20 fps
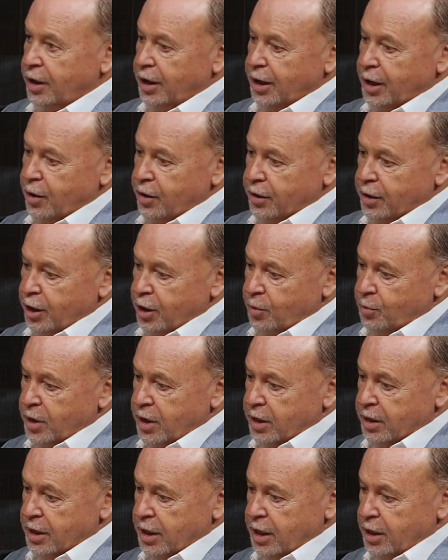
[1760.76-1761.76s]
I go to
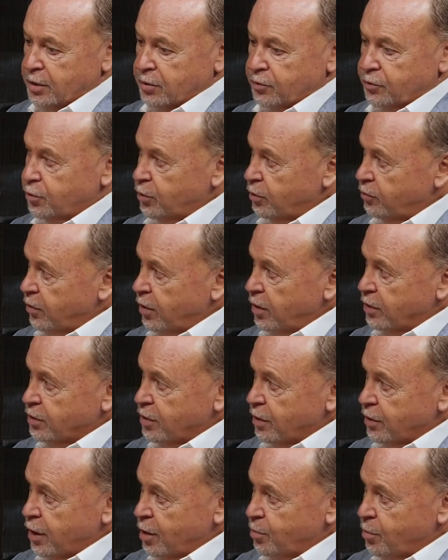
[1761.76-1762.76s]
my accountant for advice,
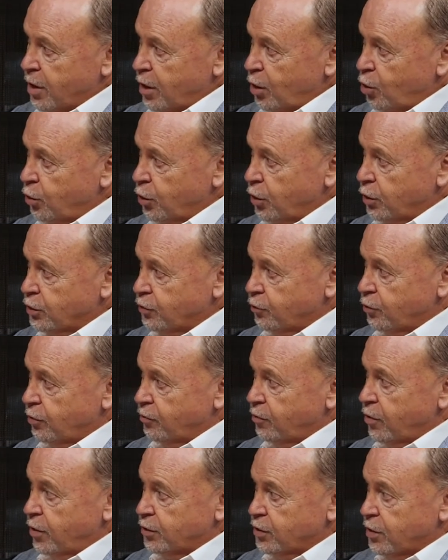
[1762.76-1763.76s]
I go to my lawyers for
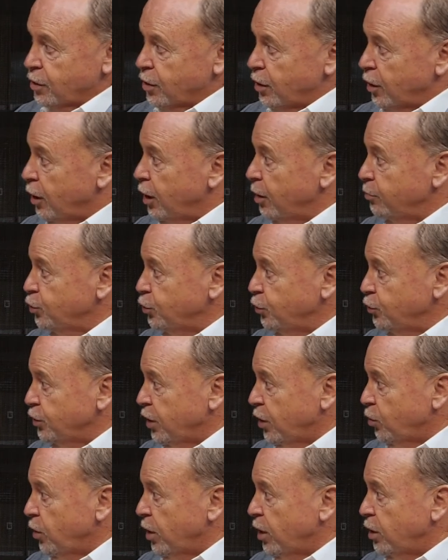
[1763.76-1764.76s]
advice, I go to Clubs New
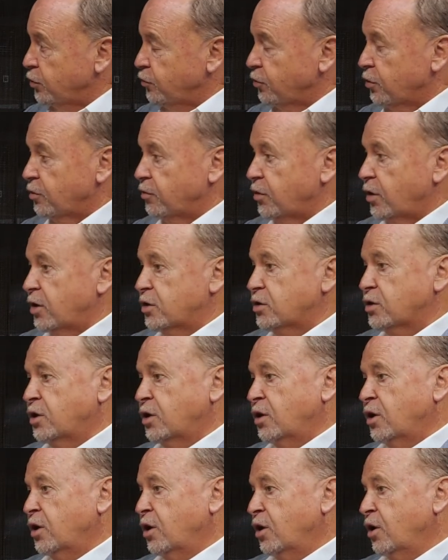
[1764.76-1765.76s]
South Wales for advice.
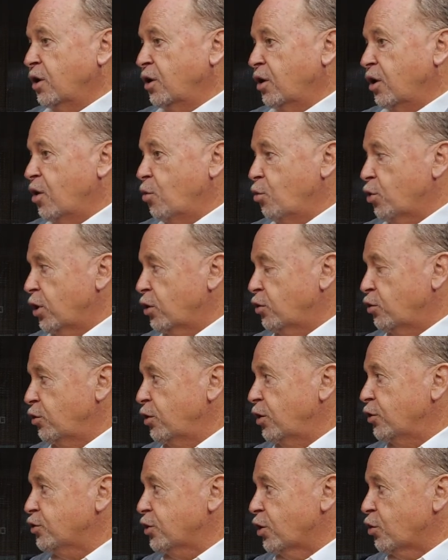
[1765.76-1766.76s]
I want to
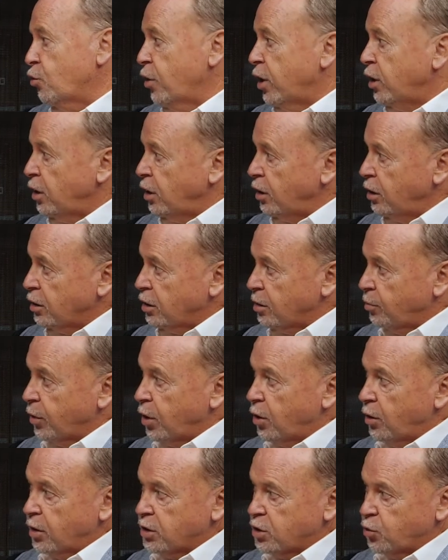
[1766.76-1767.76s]
do this. Are there any
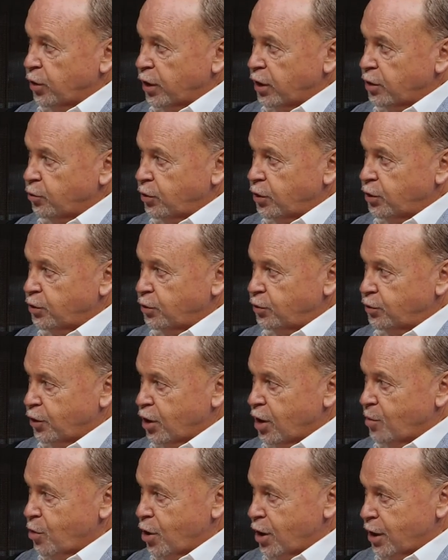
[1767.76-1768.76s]
compliance or regulatory issues
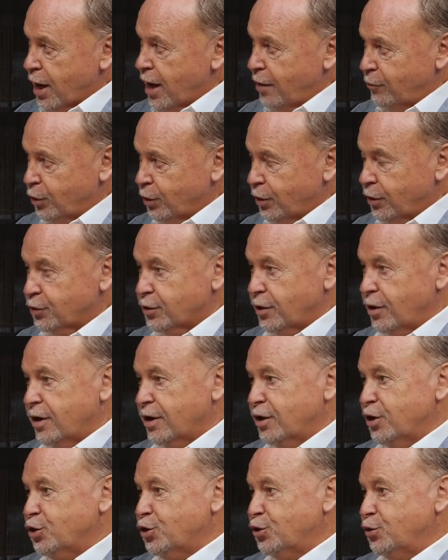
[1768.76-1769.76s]
that I might have in this? And I
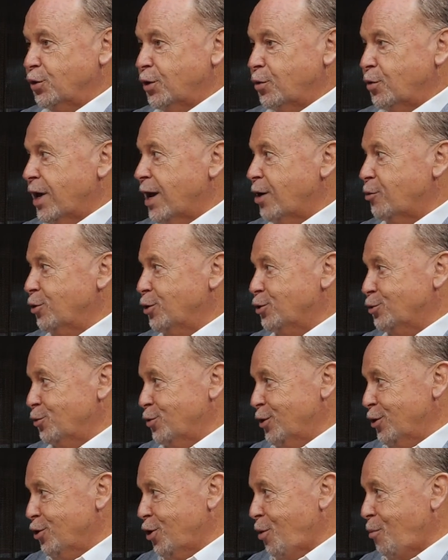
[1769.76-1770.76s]
can assure you in our industry
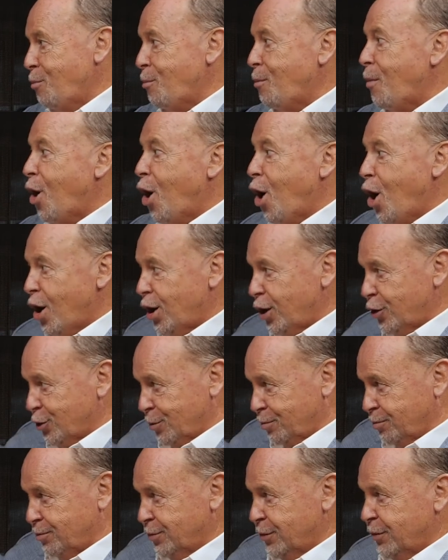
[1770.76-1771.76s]
we've got a mile of
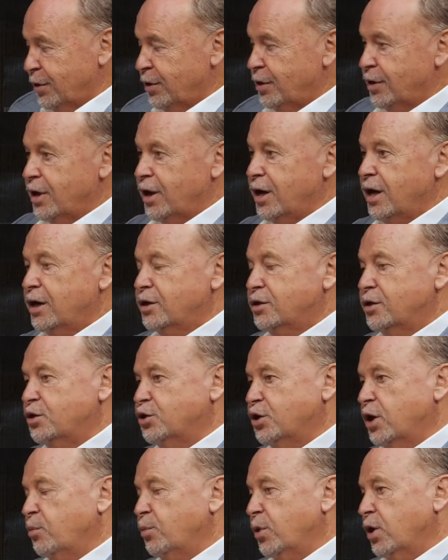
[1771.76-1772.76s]
them to
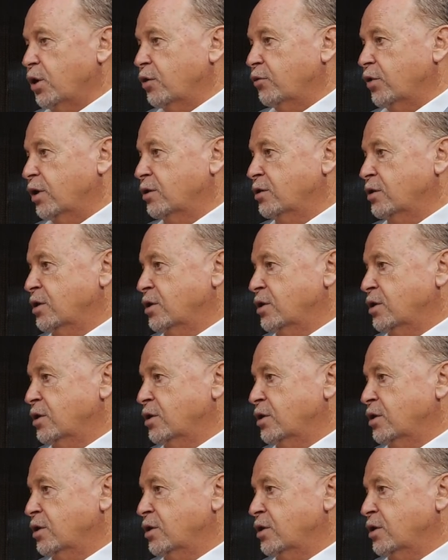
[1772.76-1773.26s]
jump over.